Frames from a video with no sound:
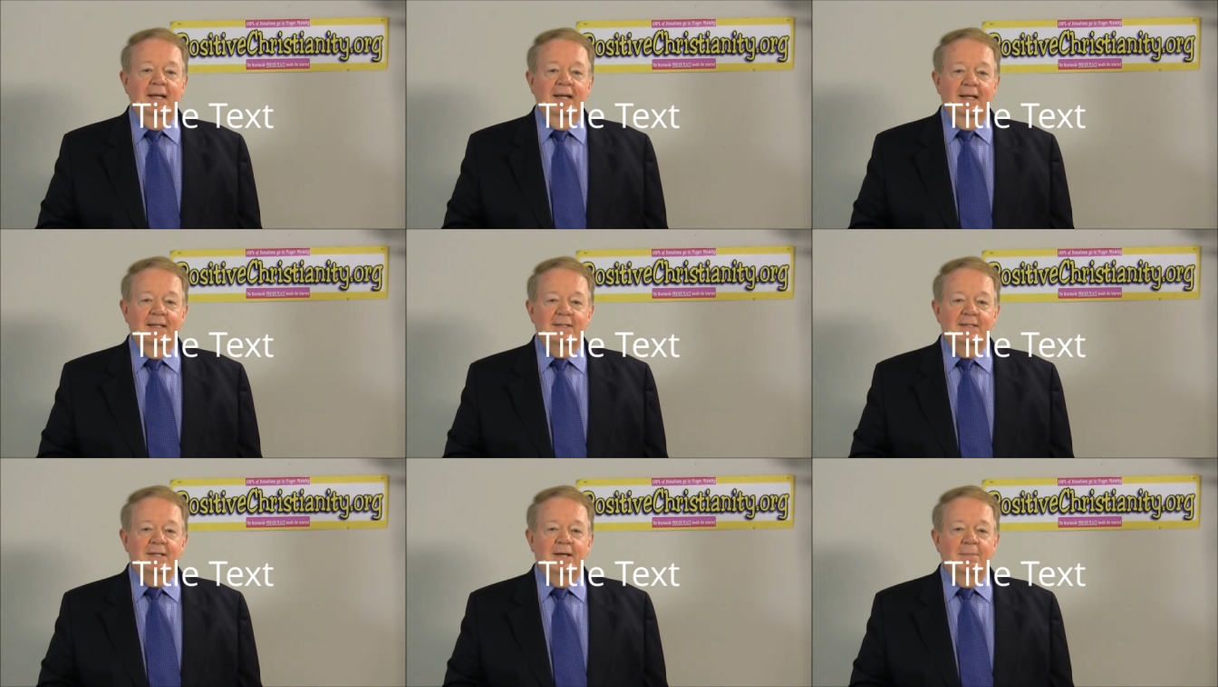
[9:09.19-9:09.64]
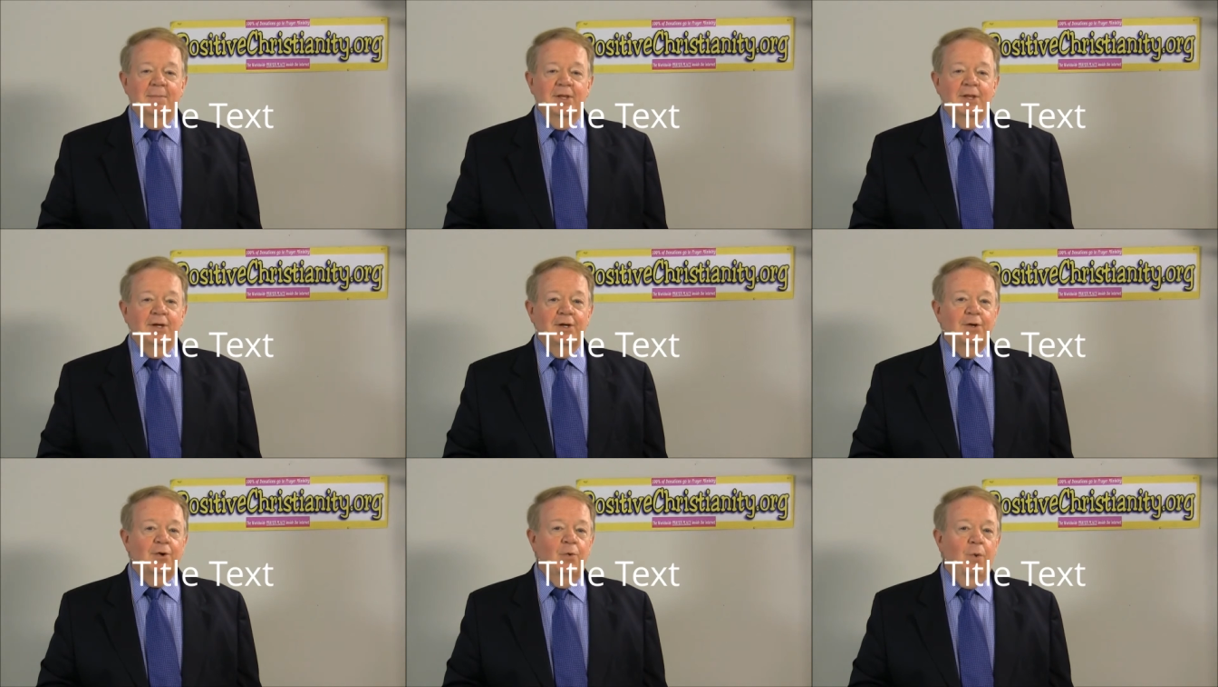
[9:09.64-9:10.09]
and some of
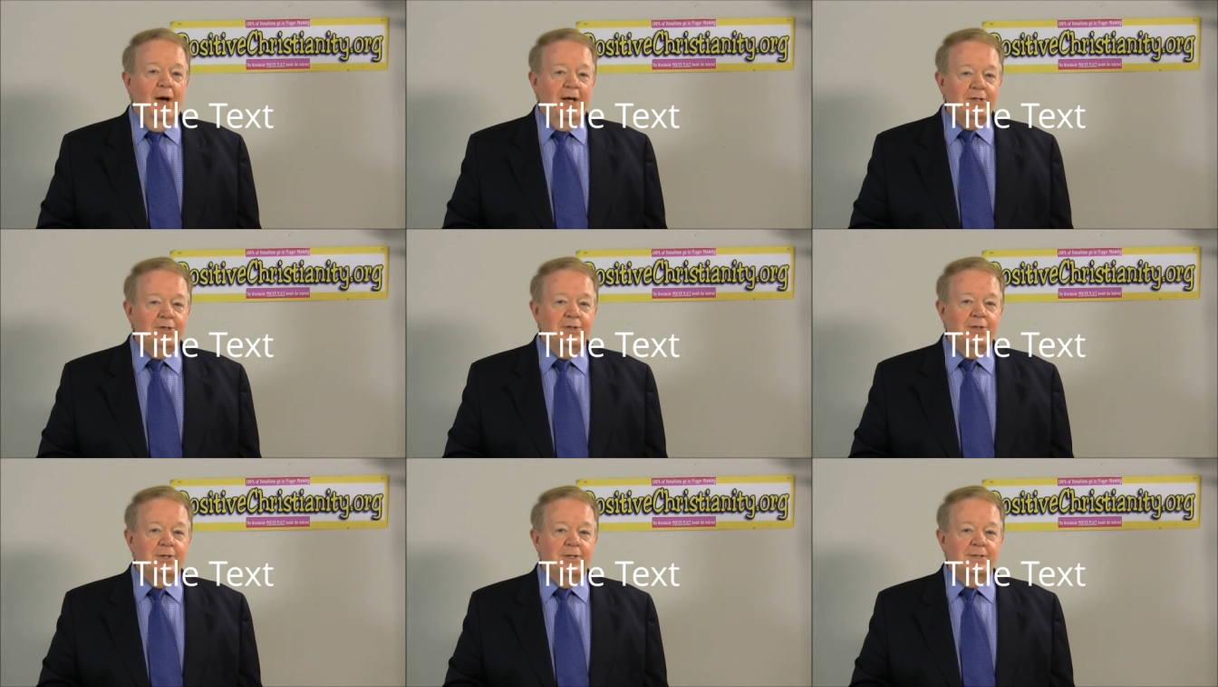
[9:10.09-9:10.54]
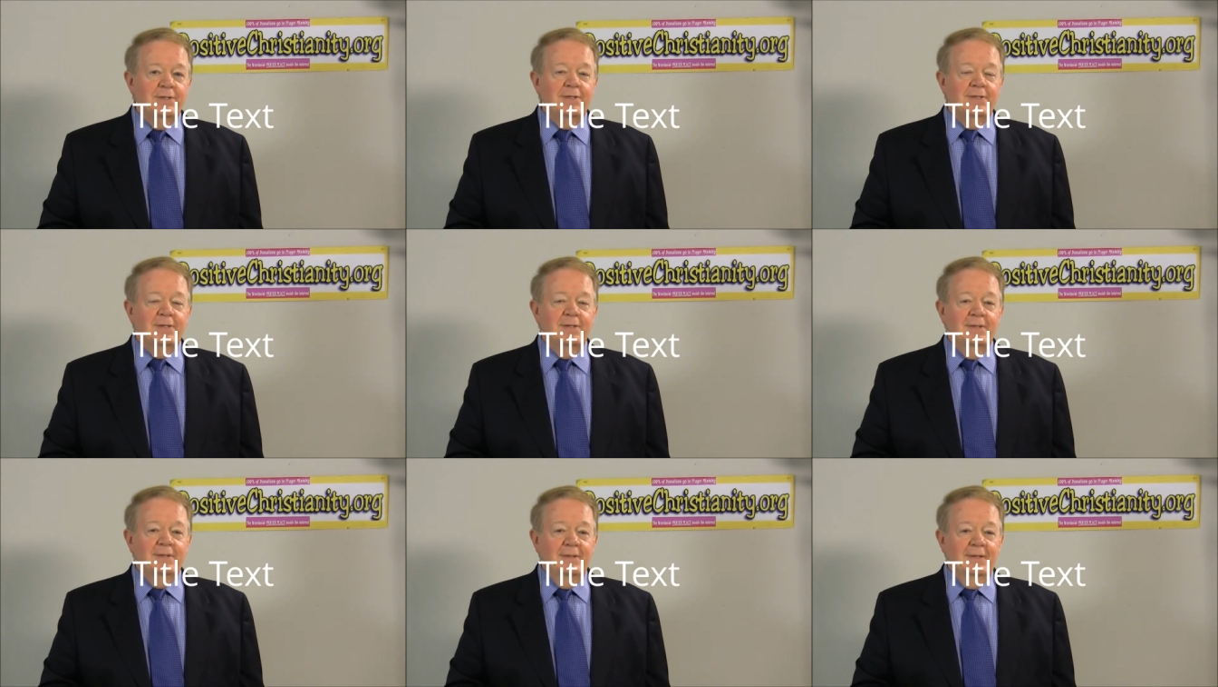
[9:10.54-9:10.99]
the
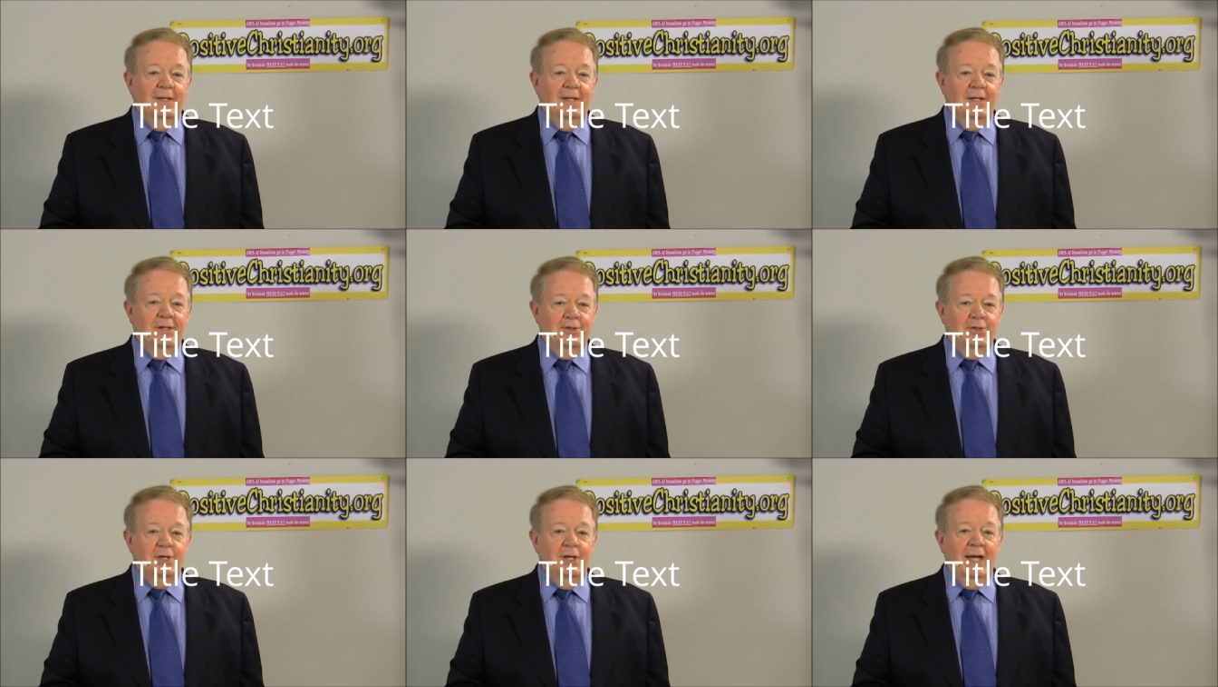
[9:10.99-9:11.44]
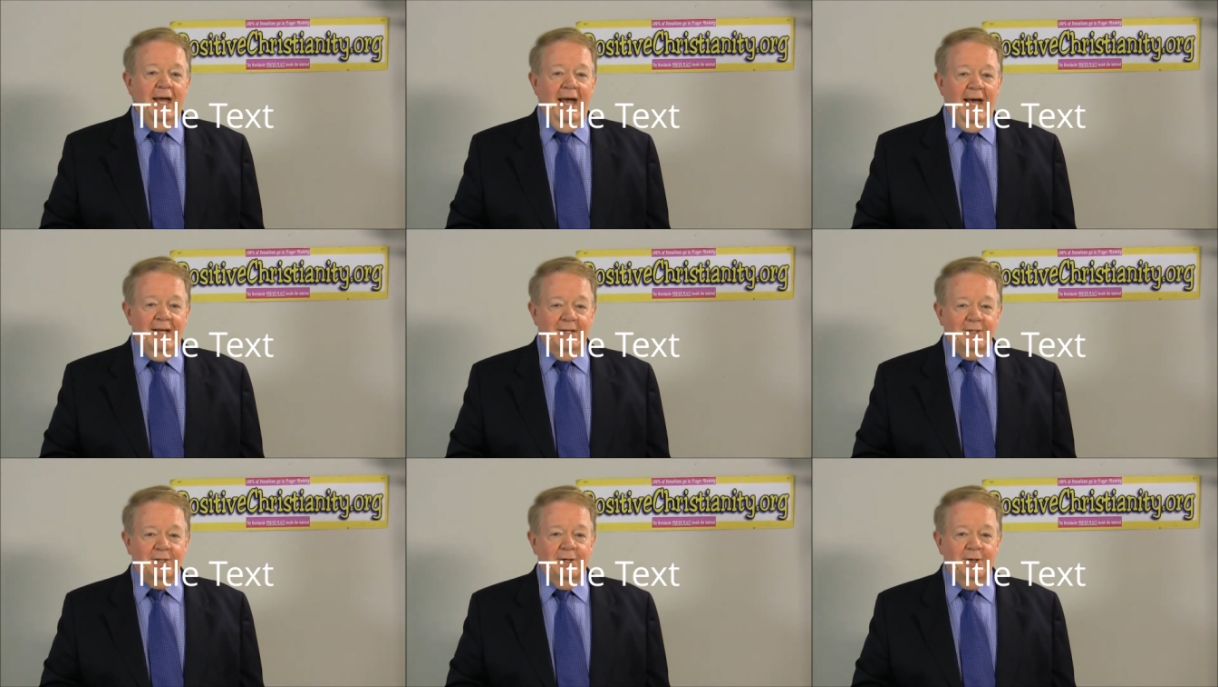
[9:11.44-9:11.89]
questions that she
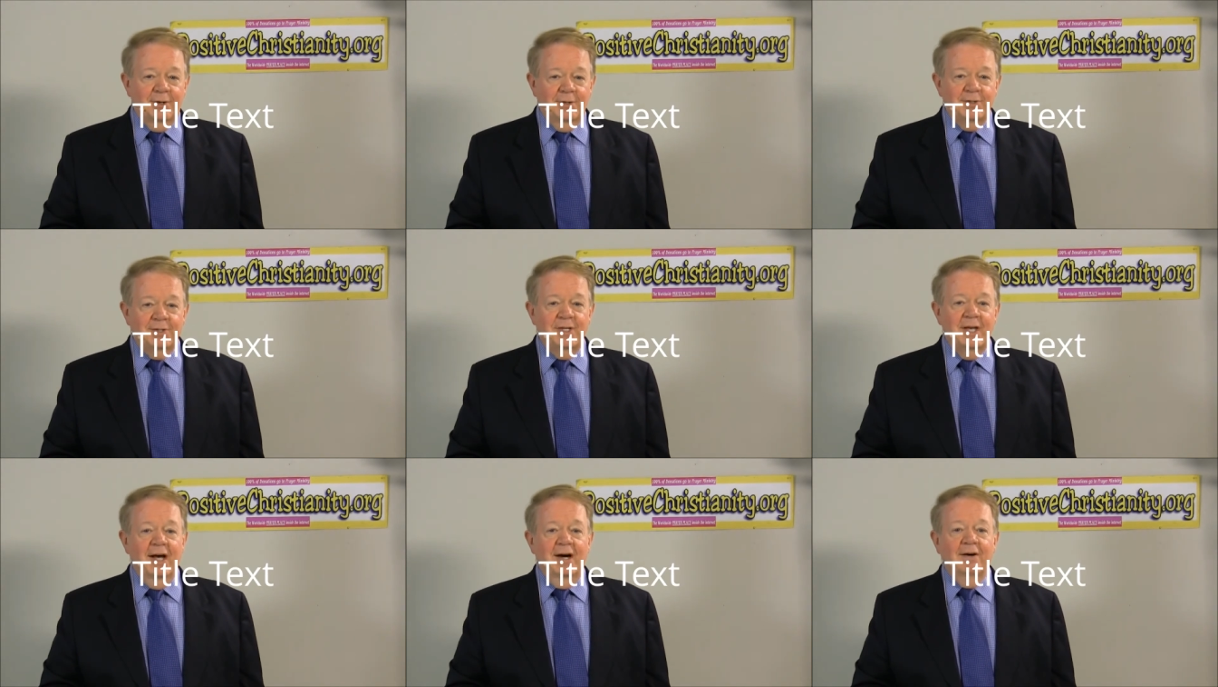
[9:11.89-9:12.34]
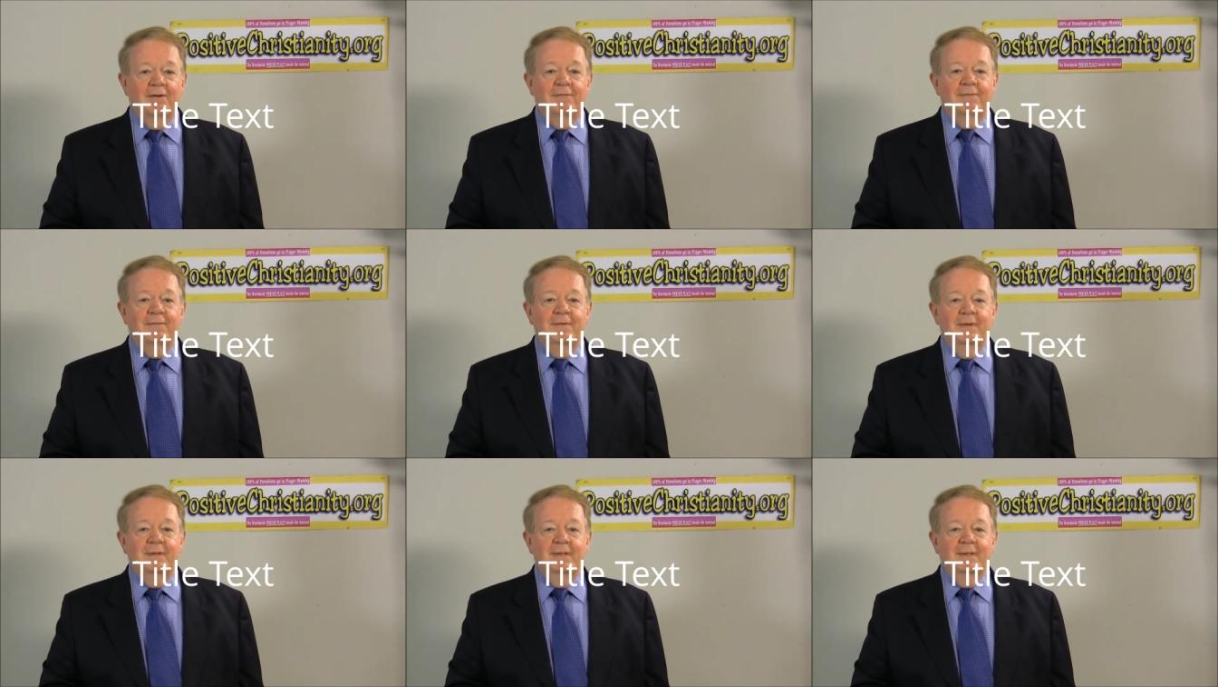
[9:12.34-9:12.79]
asked
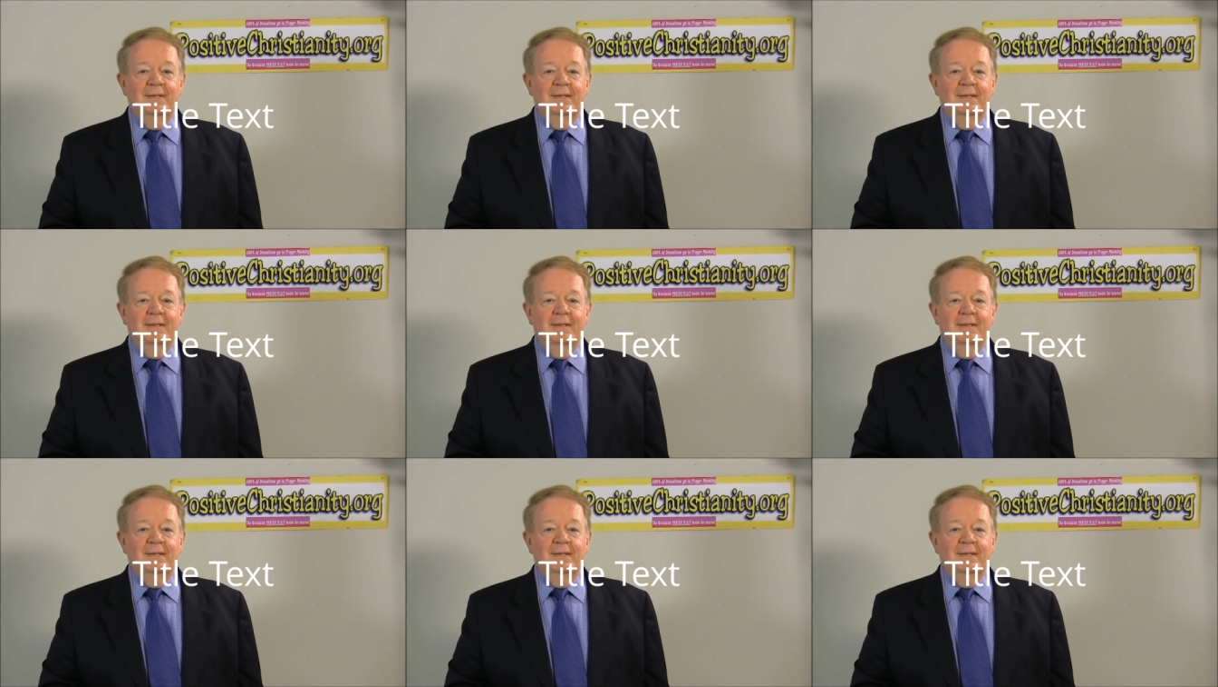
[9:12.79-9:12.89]
herself.